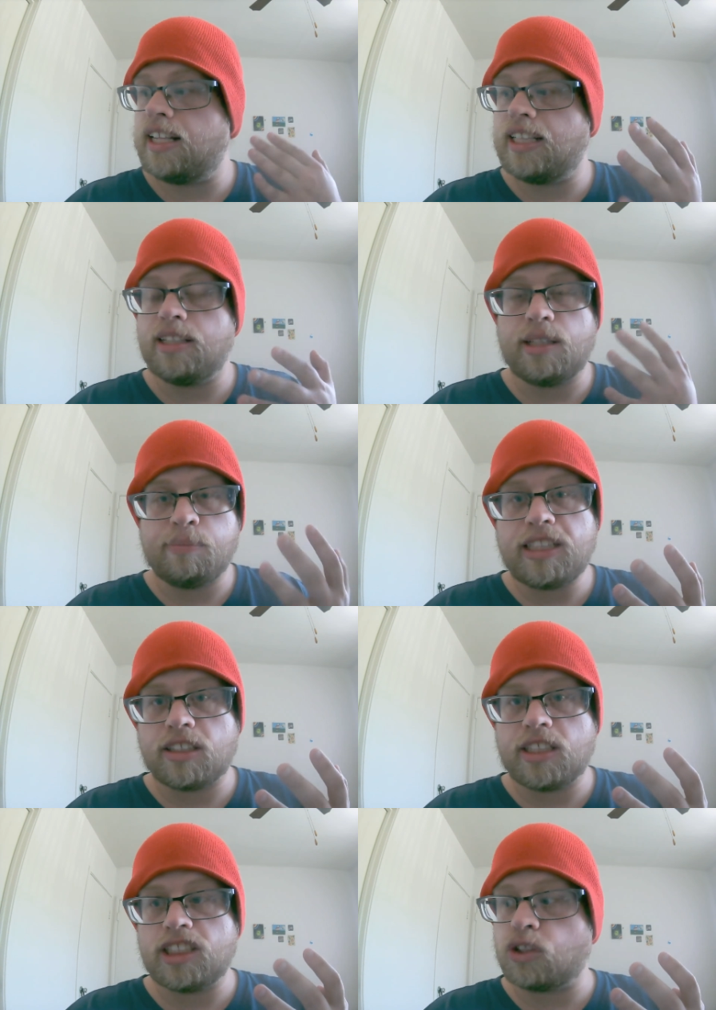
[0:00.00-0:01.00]
the, the
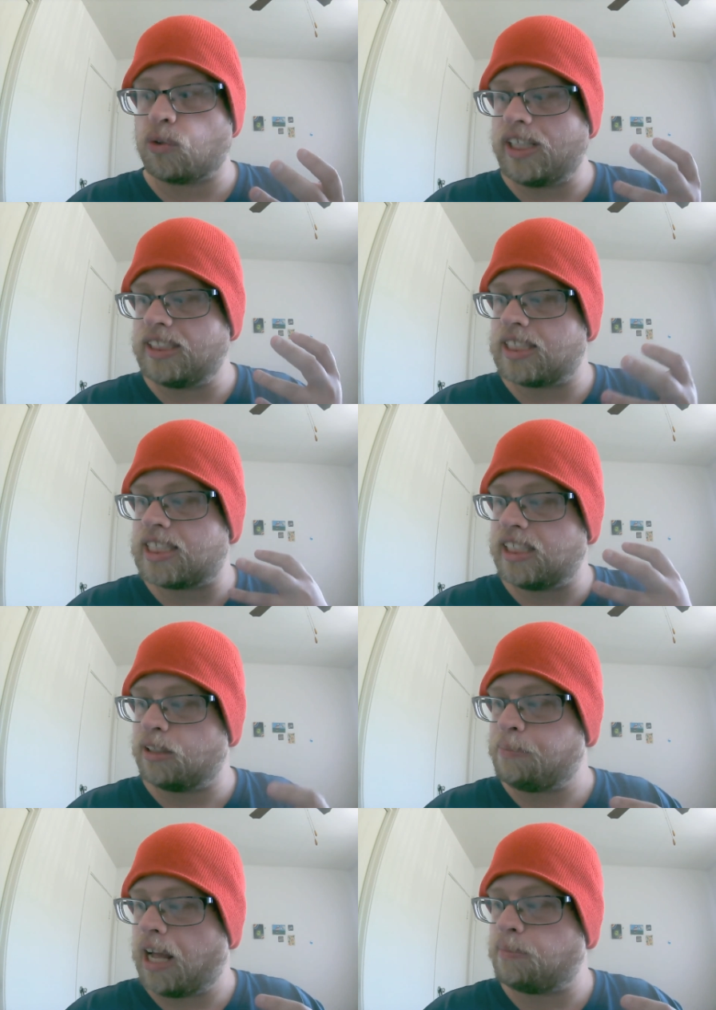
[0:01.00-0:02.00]
mother in the story is a
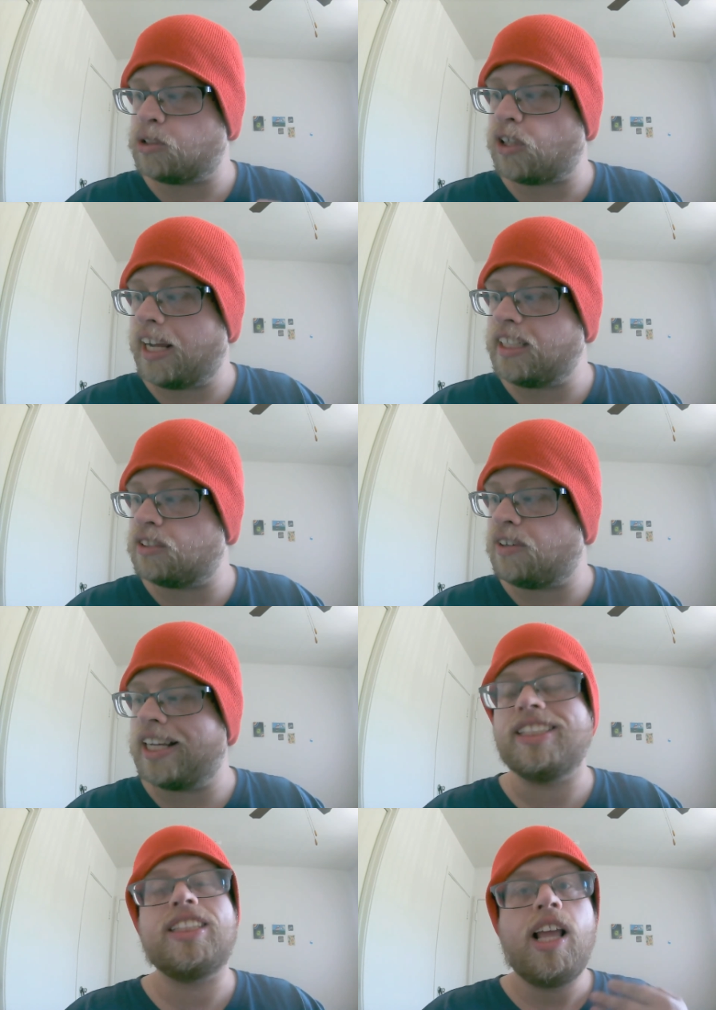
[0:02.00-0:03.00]
single mom trying to
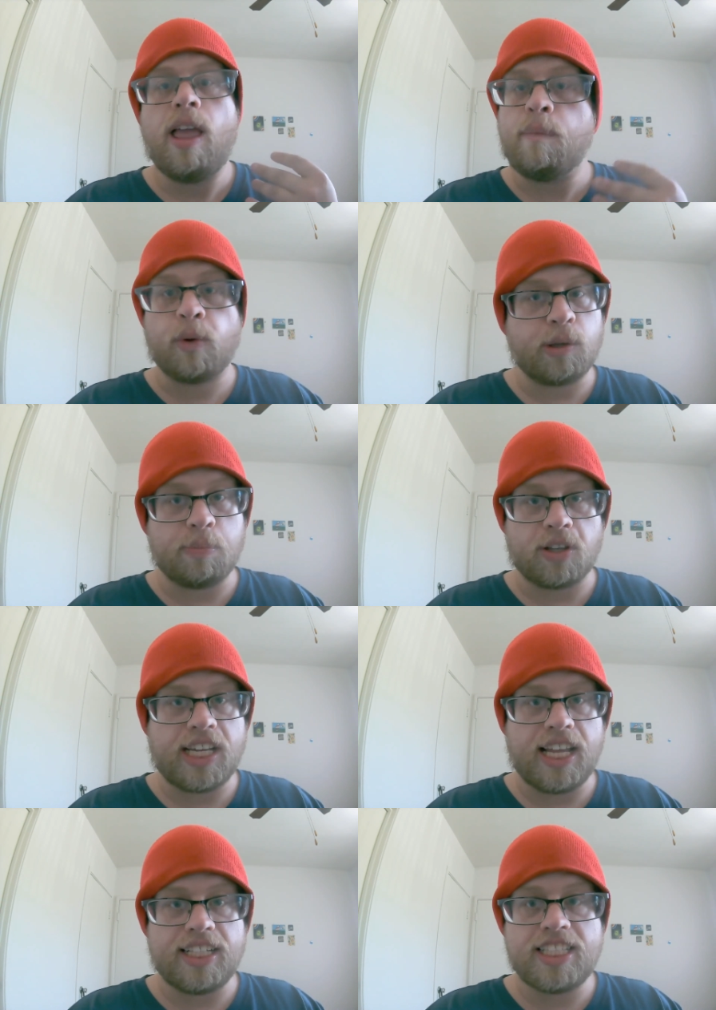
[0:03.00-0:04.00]
raise multiple
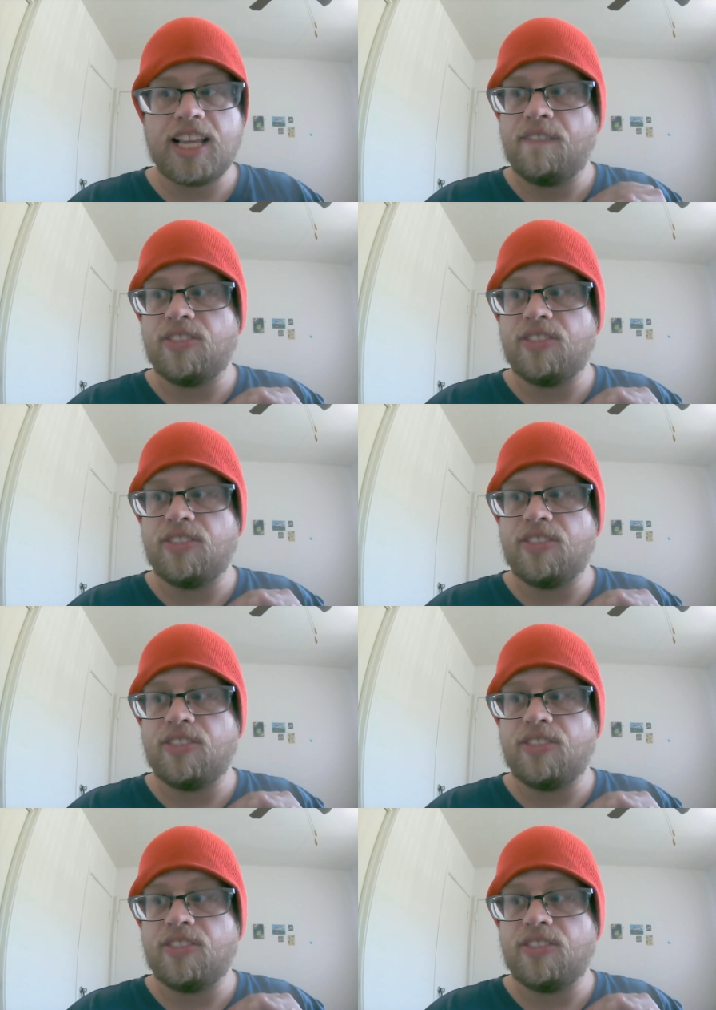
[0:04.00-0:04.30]
kids.